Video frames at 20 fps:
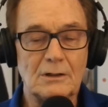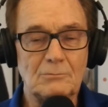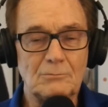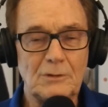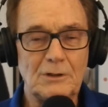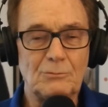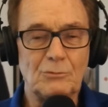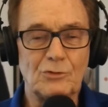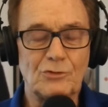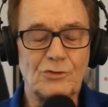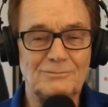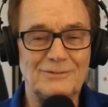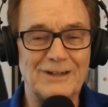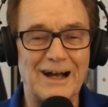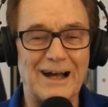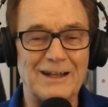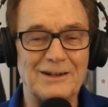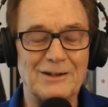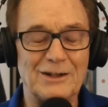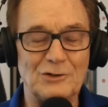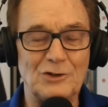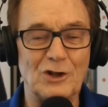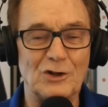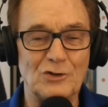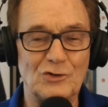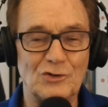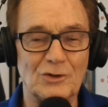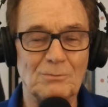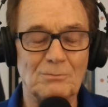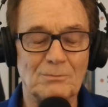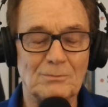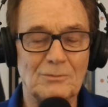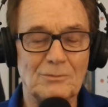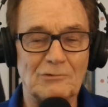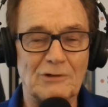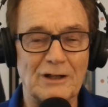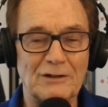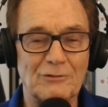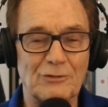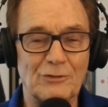It was not a dungeon
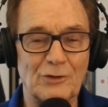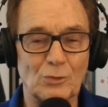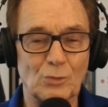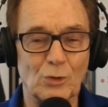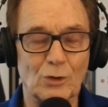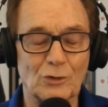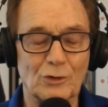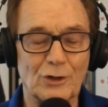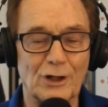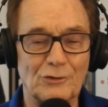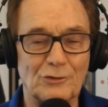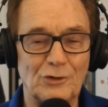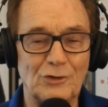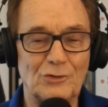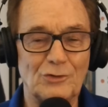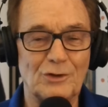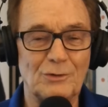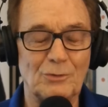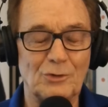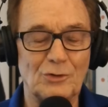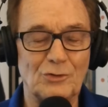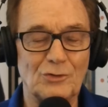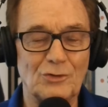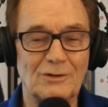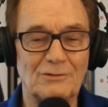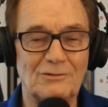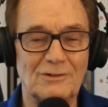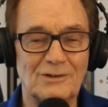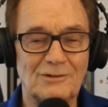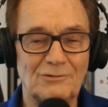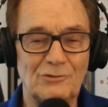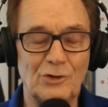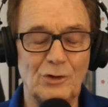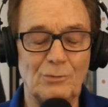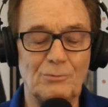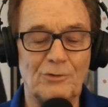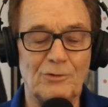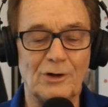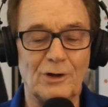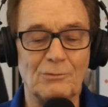like third world countries. It was a
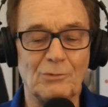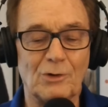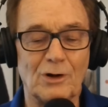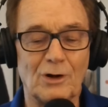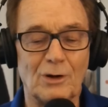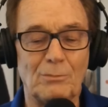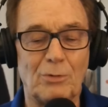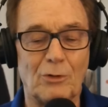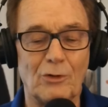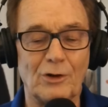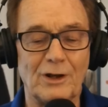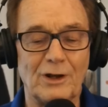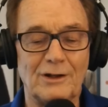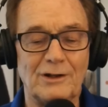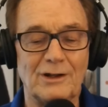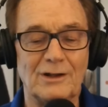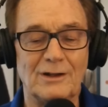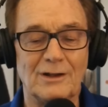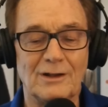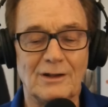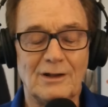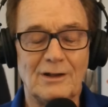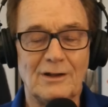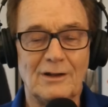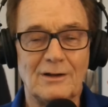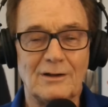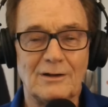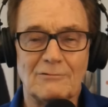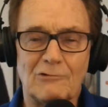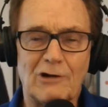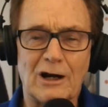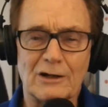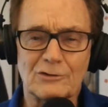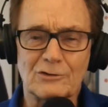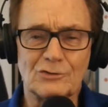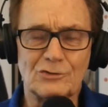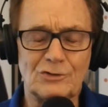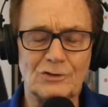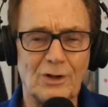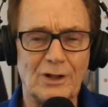room very well appointed and
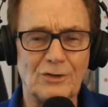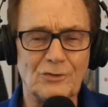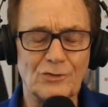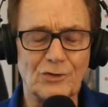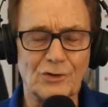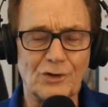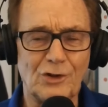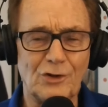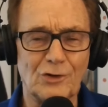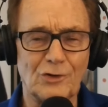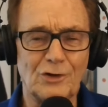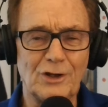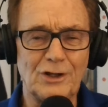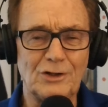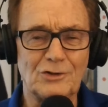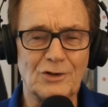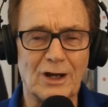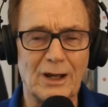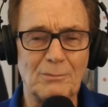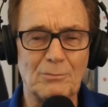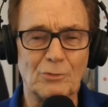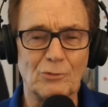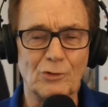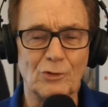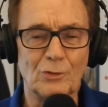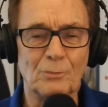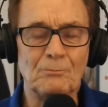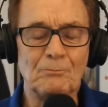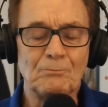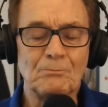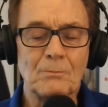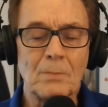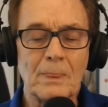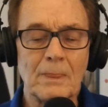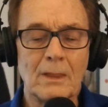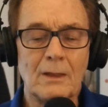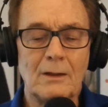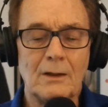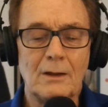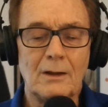locked and security type room.
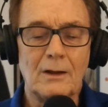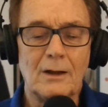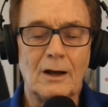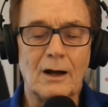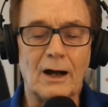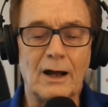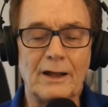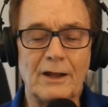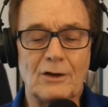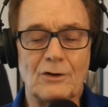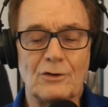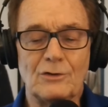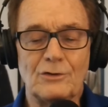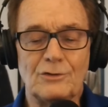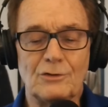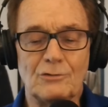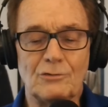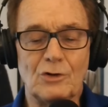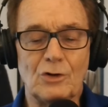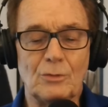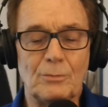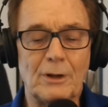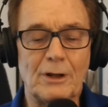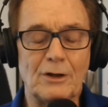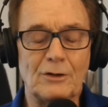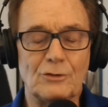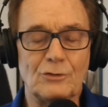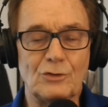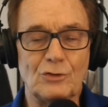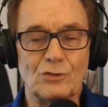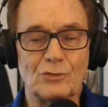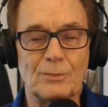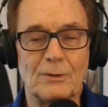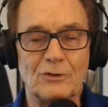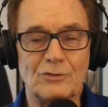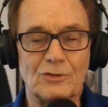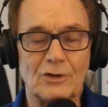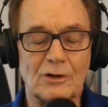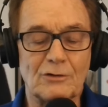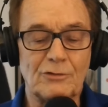I entered the room and introduced
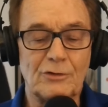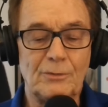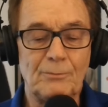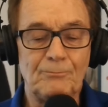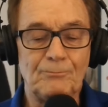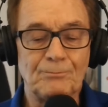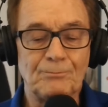myself.